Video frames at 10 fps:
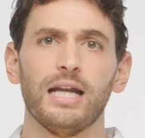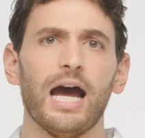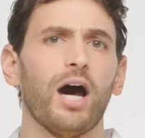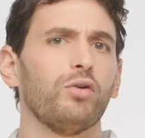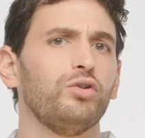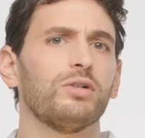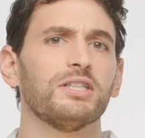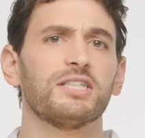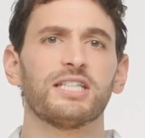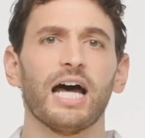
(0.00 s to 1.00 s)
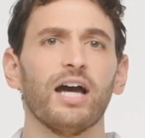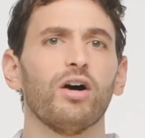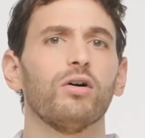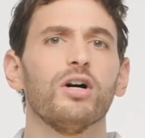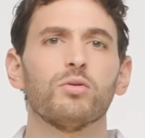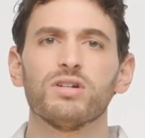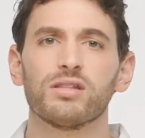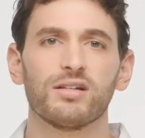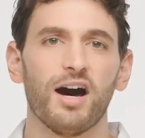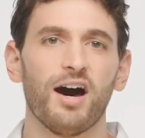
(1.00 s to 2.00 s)
Now you can style
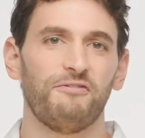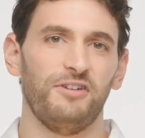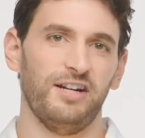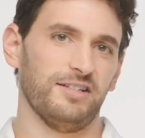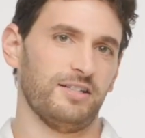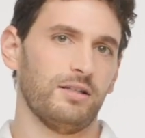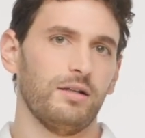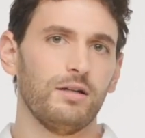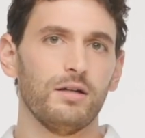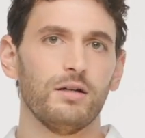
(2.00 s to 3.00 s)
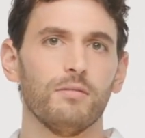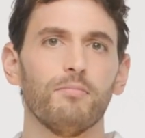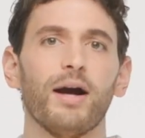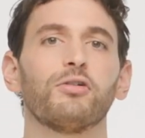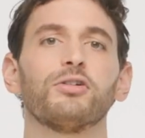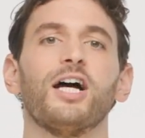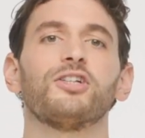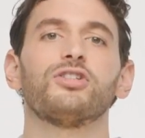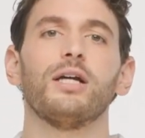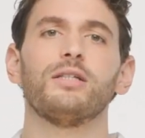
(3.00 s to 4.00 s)
with confidence.
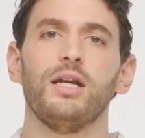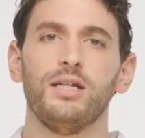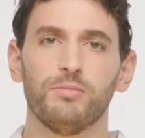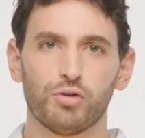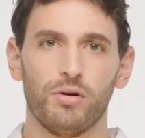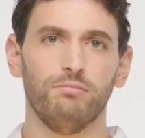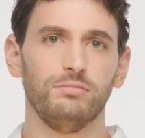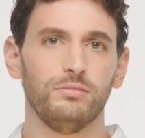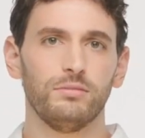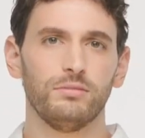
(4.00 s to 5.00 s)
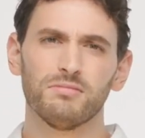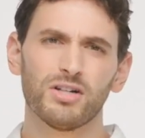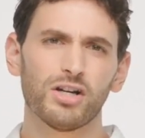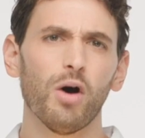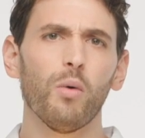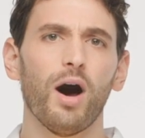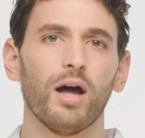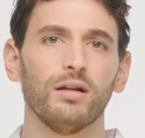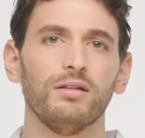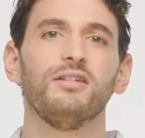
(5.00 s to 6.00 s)
Micro-touch titanium trim. Go
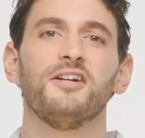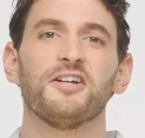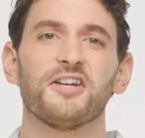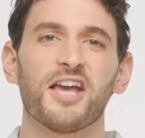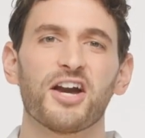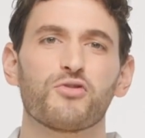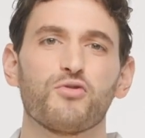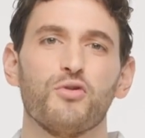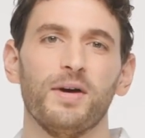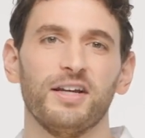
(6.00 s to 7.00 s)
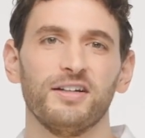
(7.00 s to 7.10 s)
on, get grooming.